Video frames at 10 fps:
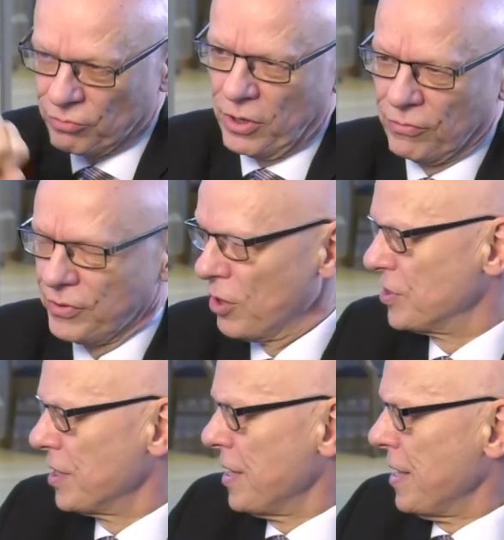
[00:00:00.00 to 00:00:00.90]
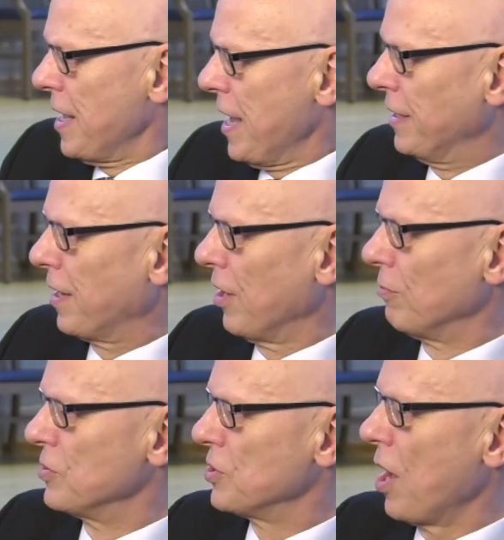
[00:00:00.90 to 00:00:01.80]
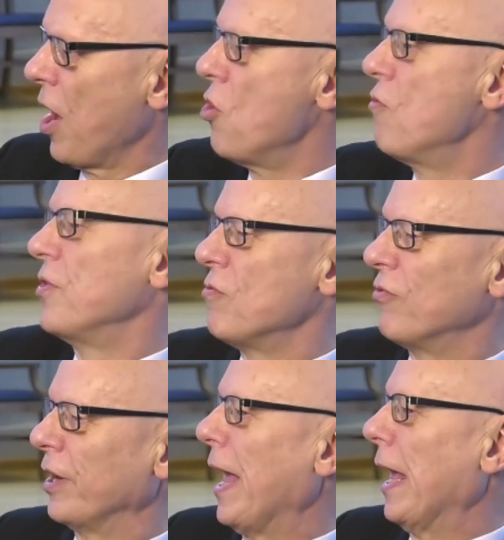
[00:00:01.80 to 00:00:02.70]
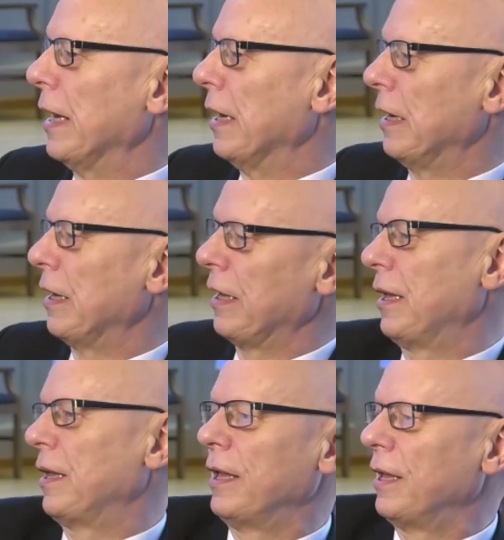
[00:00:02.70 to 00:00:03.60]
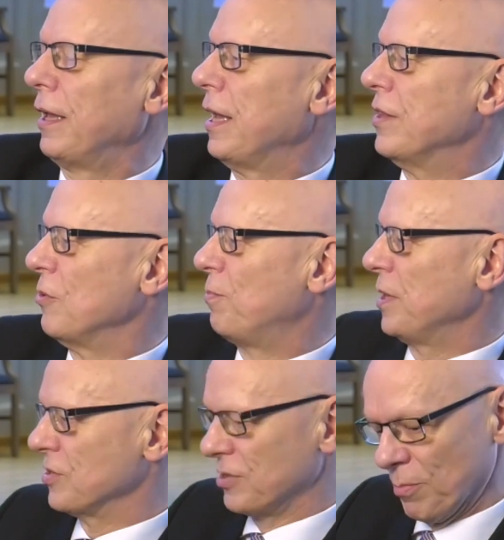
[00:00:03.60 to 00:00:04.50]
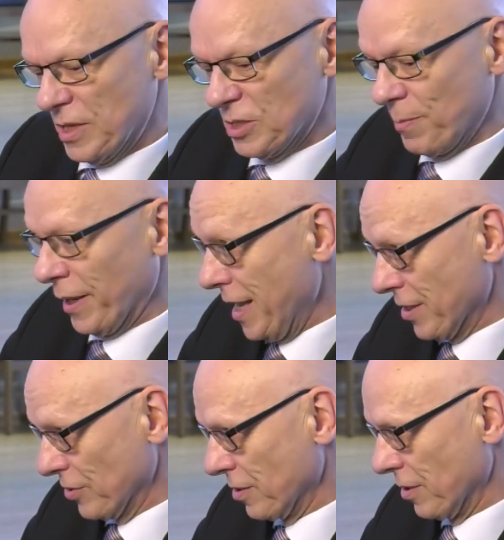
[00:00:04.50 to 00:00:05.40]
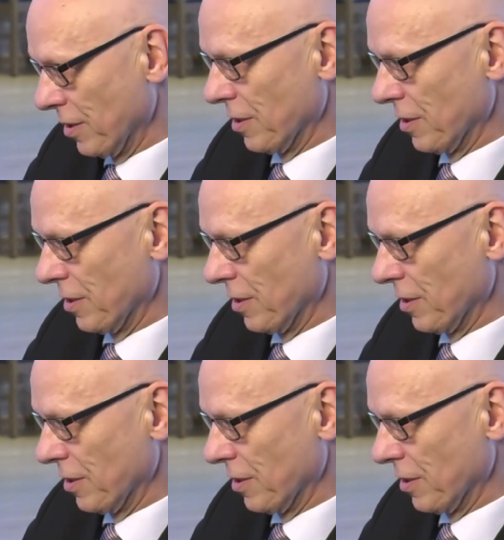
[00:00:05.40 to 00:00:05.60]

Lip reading: a row of notes, it comes over and over again in the piece. The piece begins,